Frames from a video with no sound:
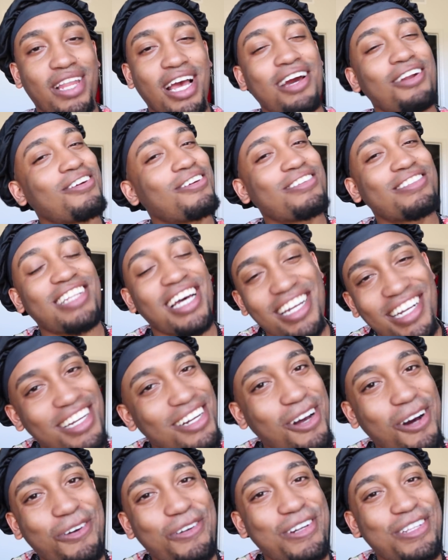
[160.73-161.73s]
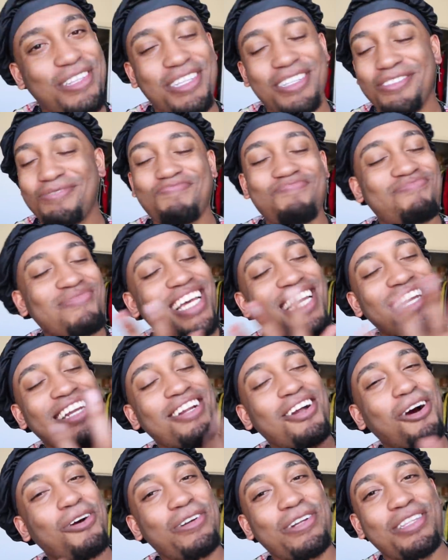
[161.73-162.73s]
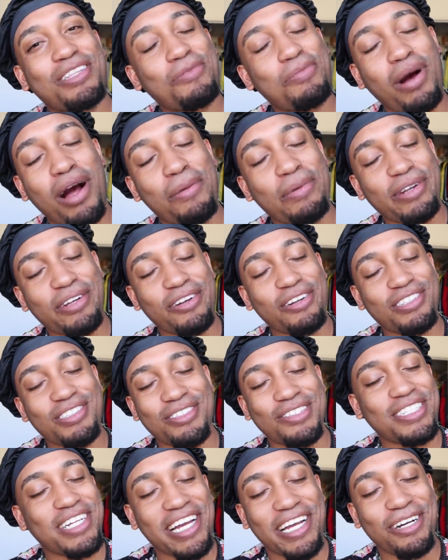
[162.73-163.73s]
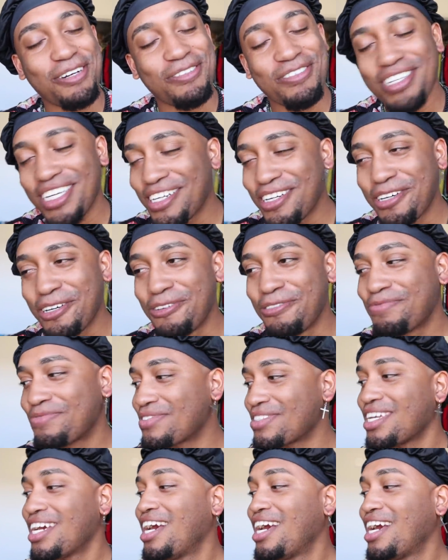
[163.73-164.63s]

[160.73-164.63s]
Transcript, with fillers: I don't, I didn't own a, th- I didn't own a thermometer until now. I know.